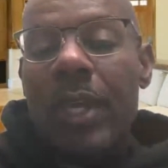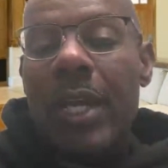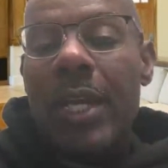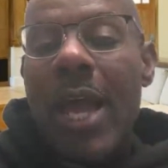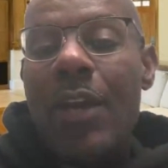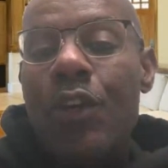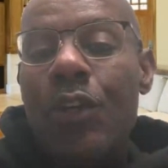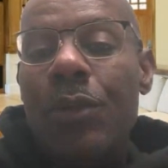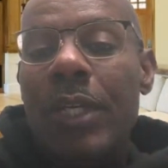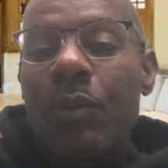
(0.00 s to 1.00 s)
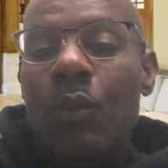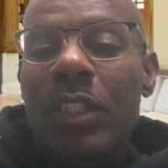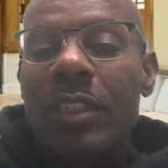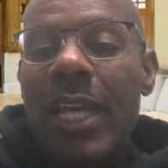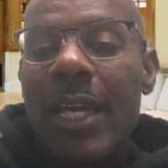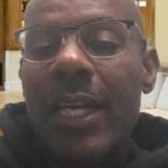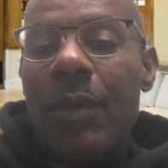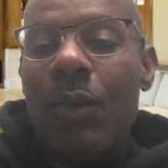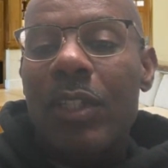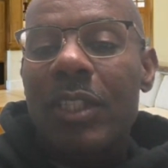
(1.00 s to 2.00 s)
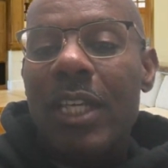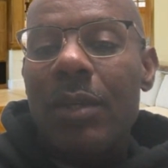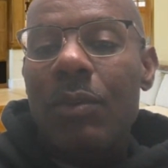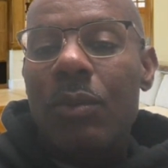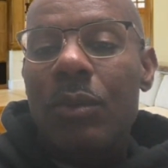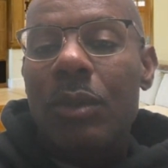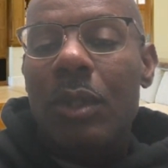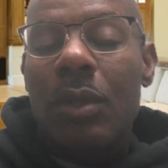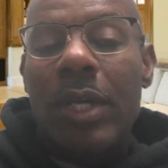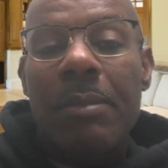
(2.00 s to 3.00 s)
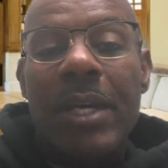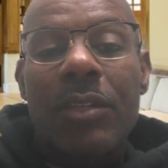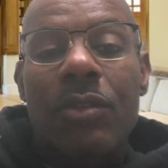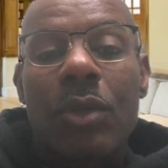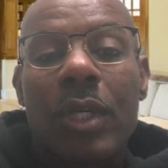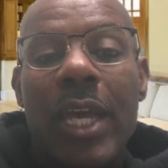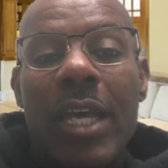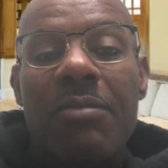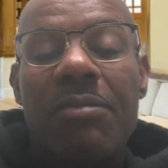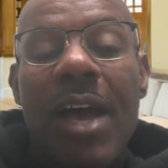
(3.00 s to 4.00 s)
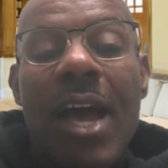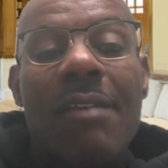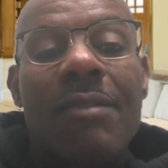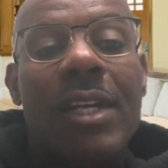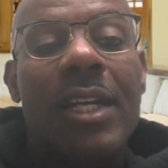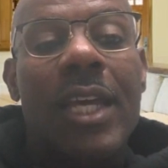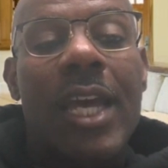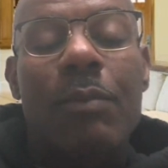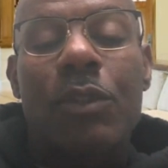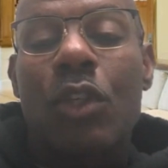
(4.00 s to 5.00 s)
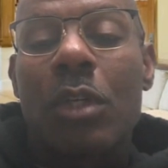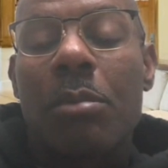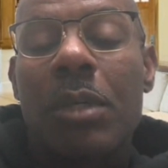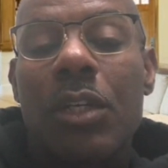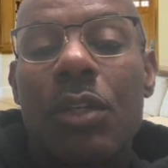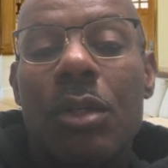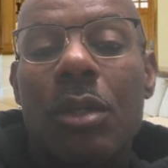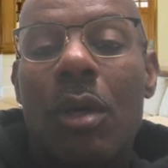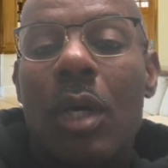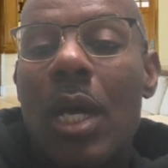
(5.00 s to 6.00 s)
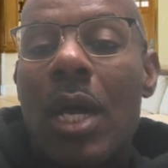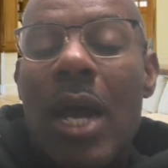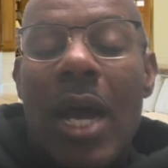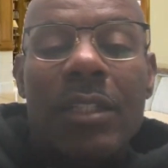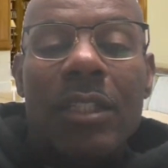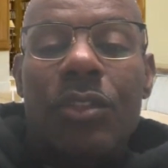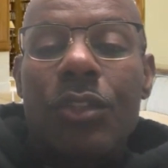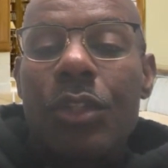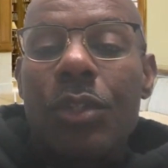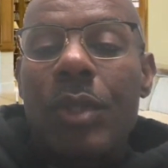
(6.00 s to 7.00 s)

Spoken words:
And I knew that once they they made it to a game five and the game was going to be in New York, I just knew